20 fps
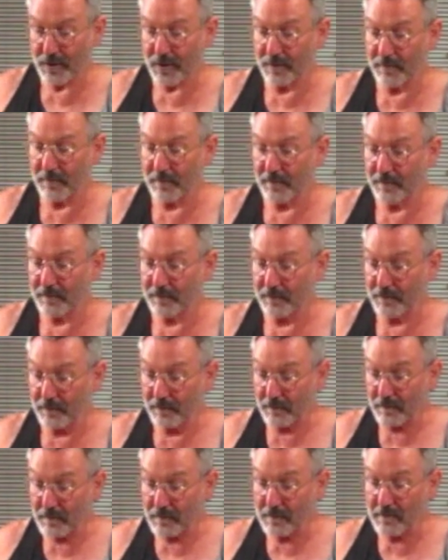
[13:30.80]
some
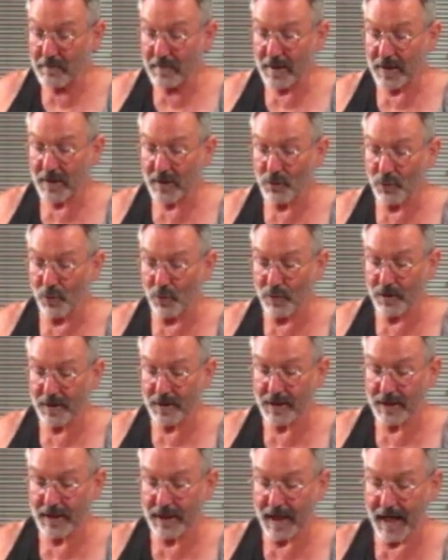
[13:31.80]
mint
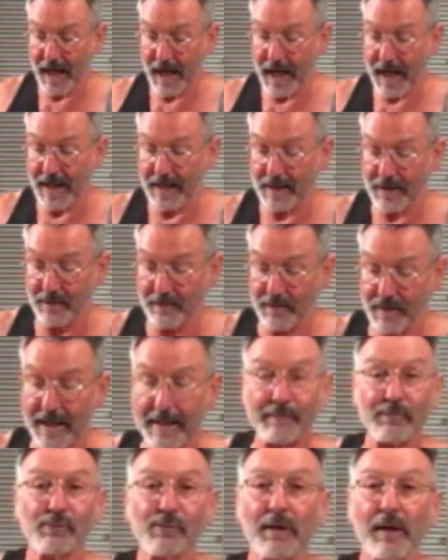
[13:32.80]
sauce and some
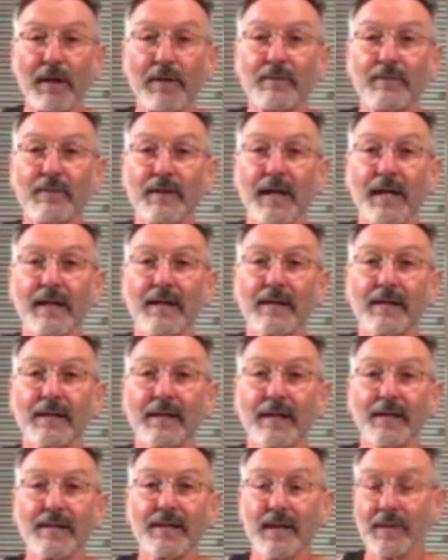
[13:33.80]
tamarillo and
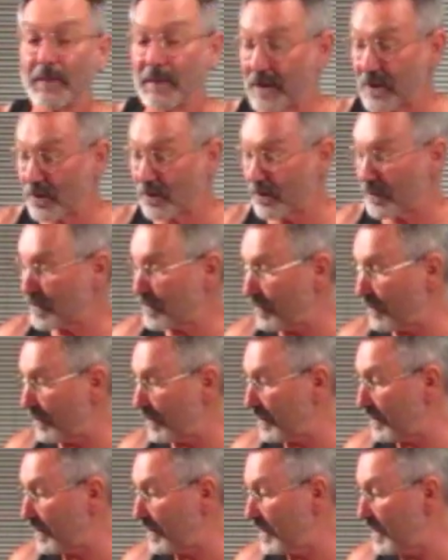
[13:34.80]
seaweed sauce on
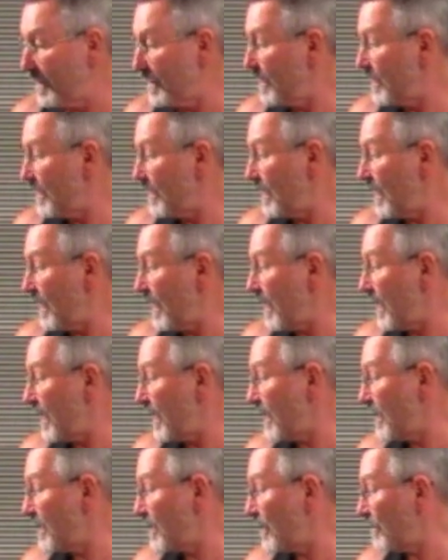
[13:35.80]
it,
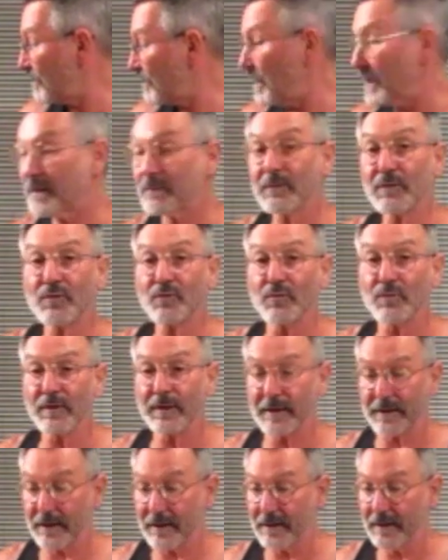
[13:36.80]
and I'm going to enjoy
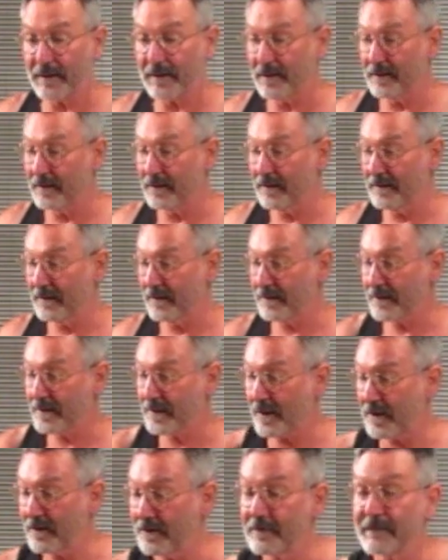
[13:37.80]
it.
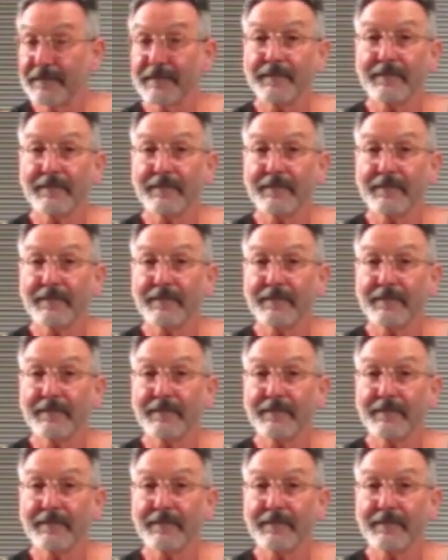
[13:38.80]
So,